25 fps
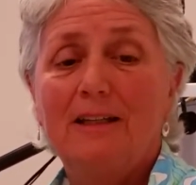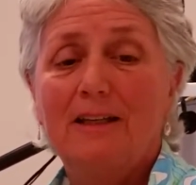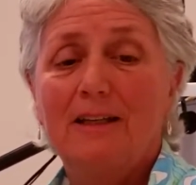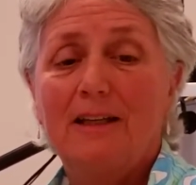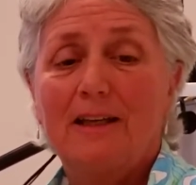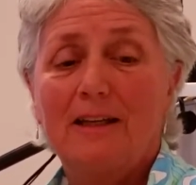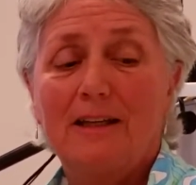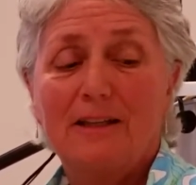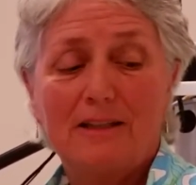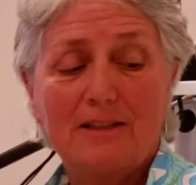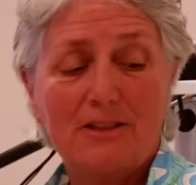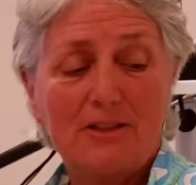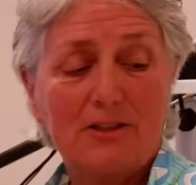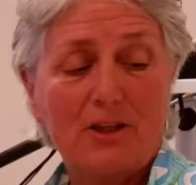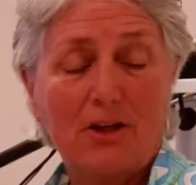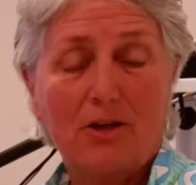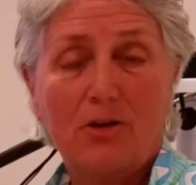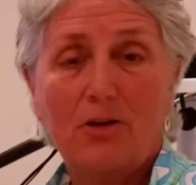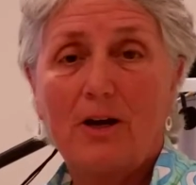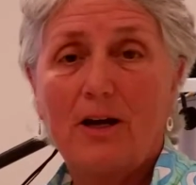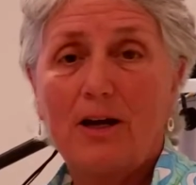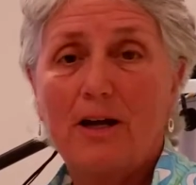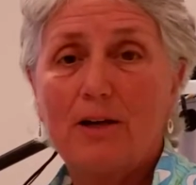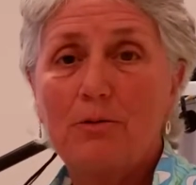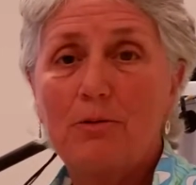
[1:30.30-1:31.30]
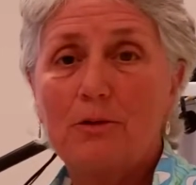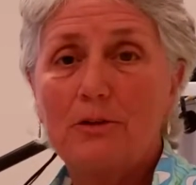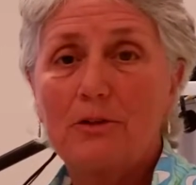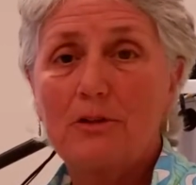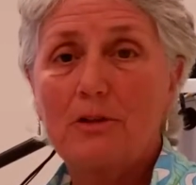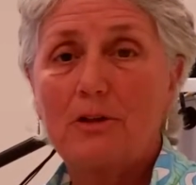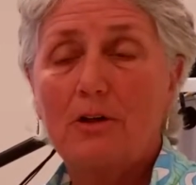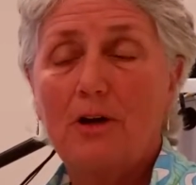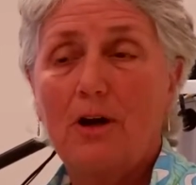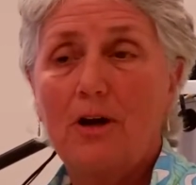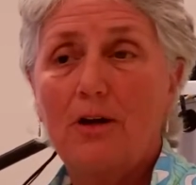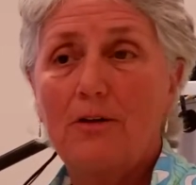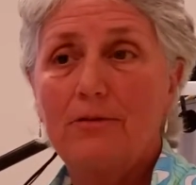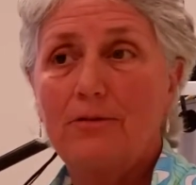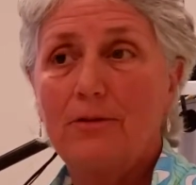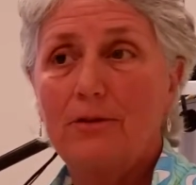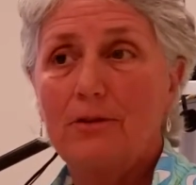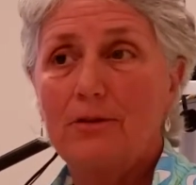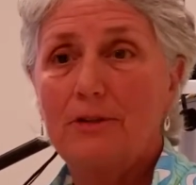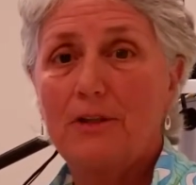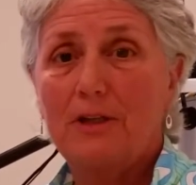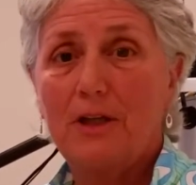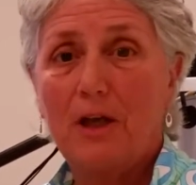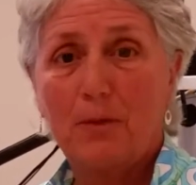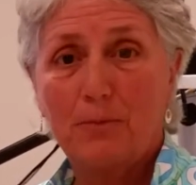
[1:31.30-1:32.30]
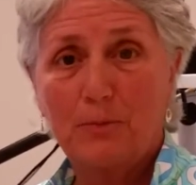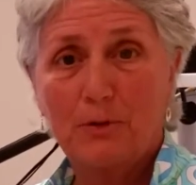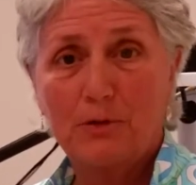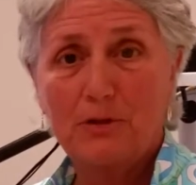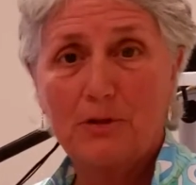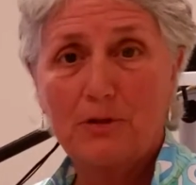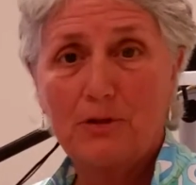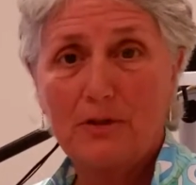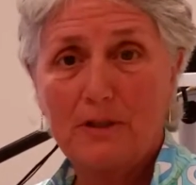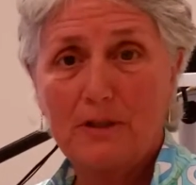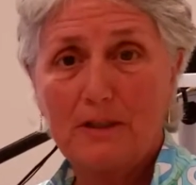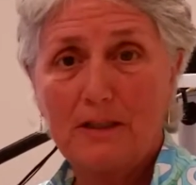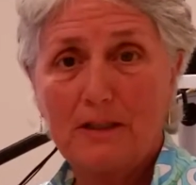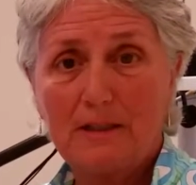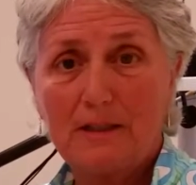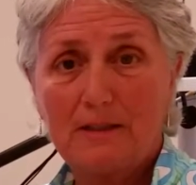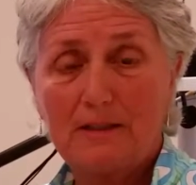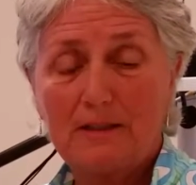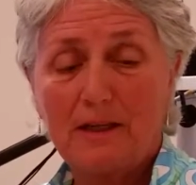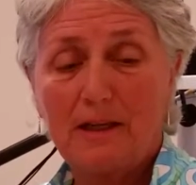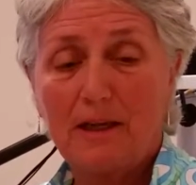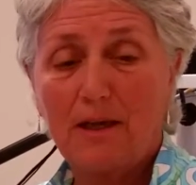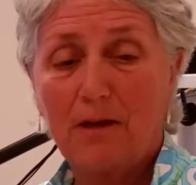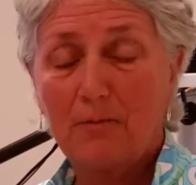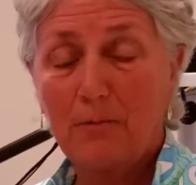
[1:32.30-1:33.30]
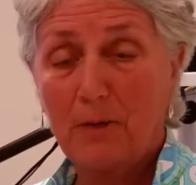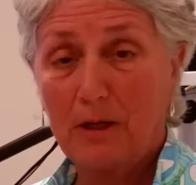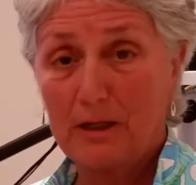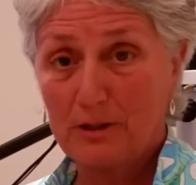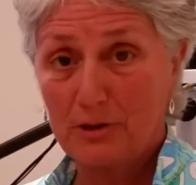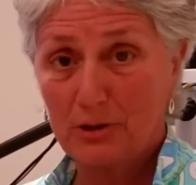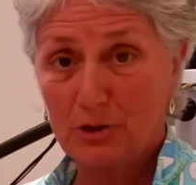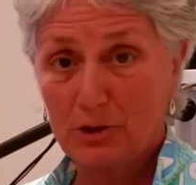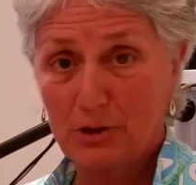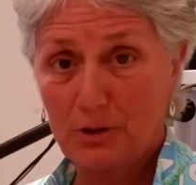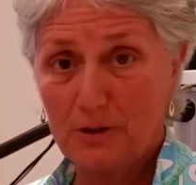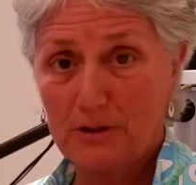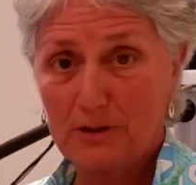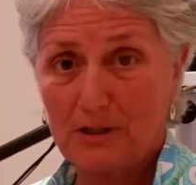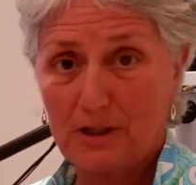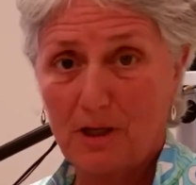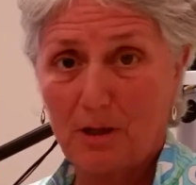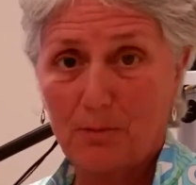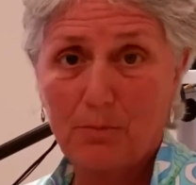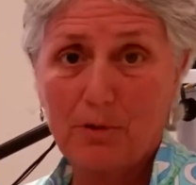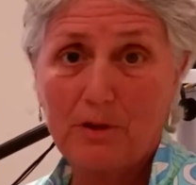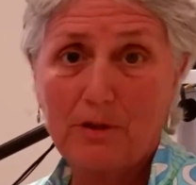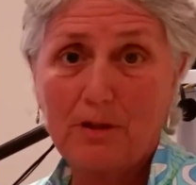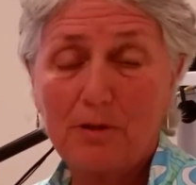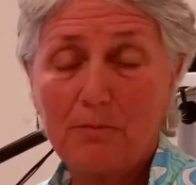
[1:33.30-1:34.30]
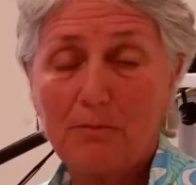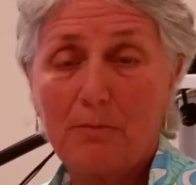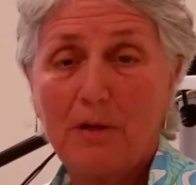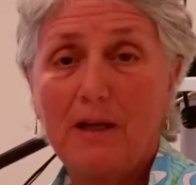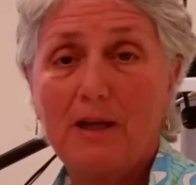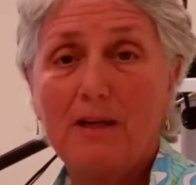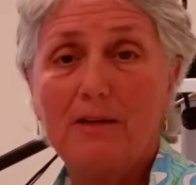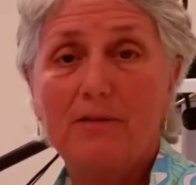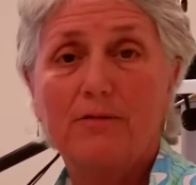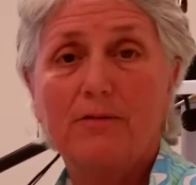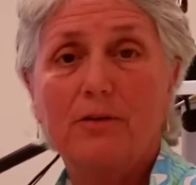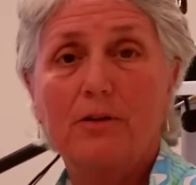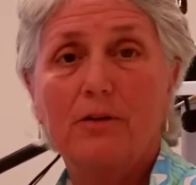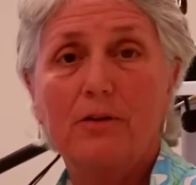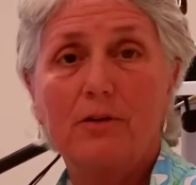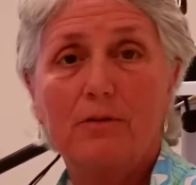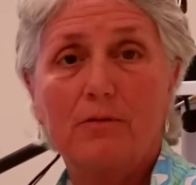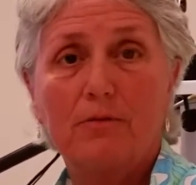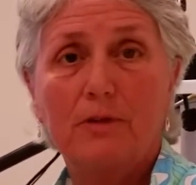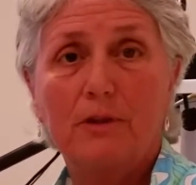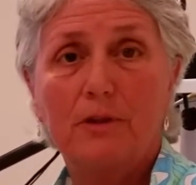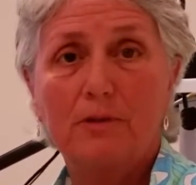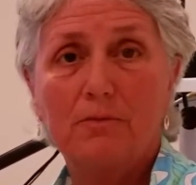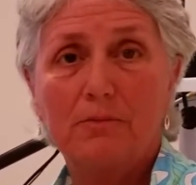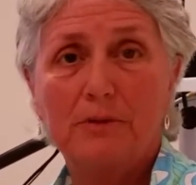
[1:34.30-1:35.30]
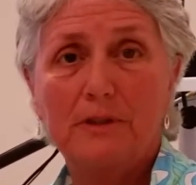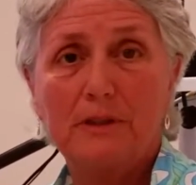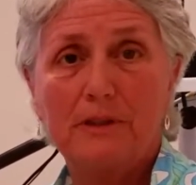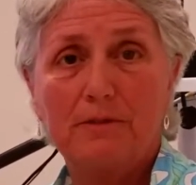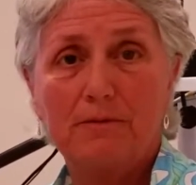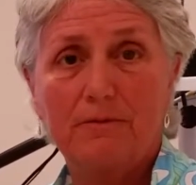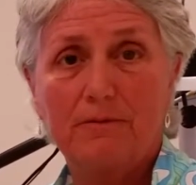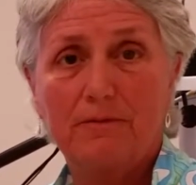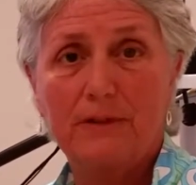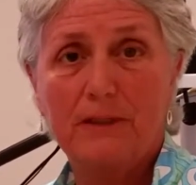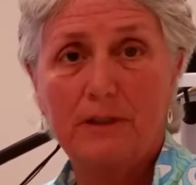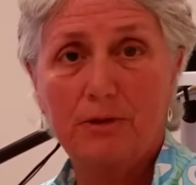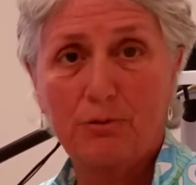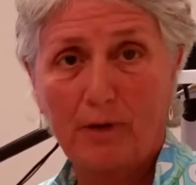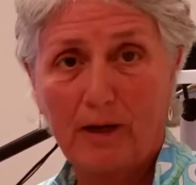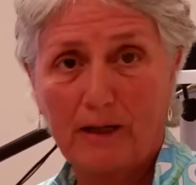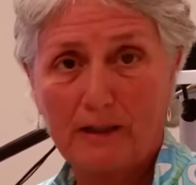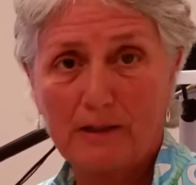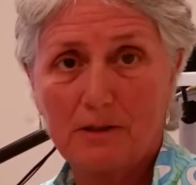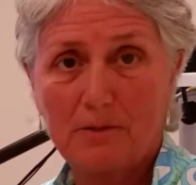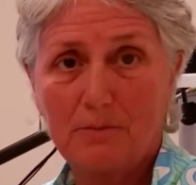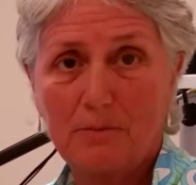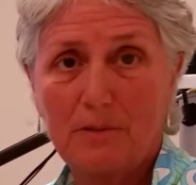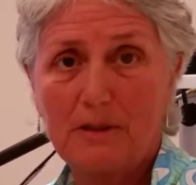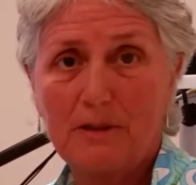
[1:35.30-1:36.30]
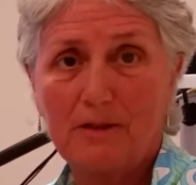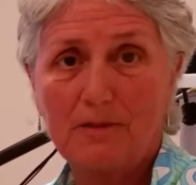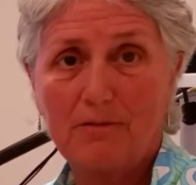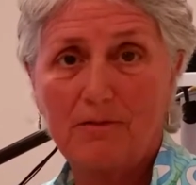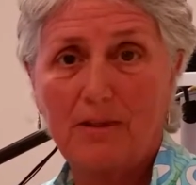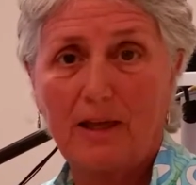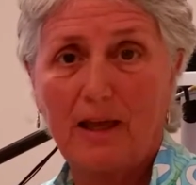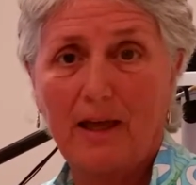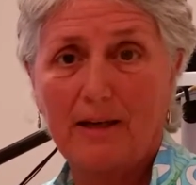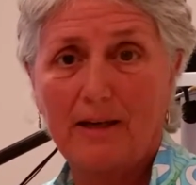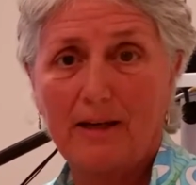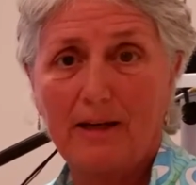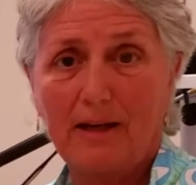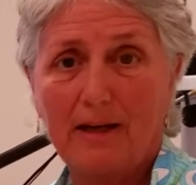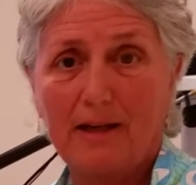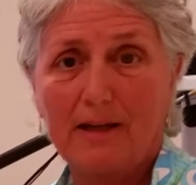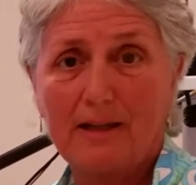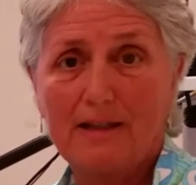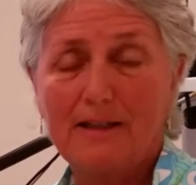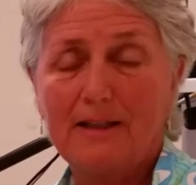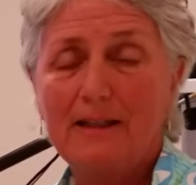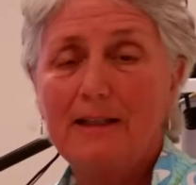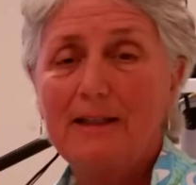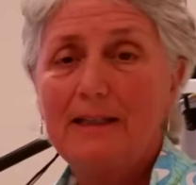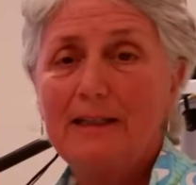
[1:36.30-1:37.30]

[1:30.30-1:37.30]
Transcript: And so I was offered the opportunity to have my insurance company pay for a complete vitrectomy of that eye,